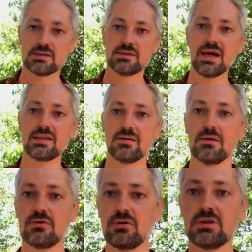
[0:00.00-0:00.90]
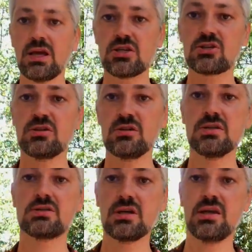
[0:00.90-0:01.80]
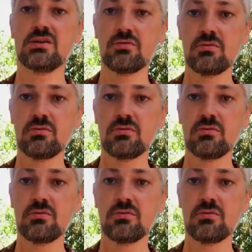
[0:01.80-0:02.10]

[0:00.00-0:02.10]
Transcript: Then rotation this side,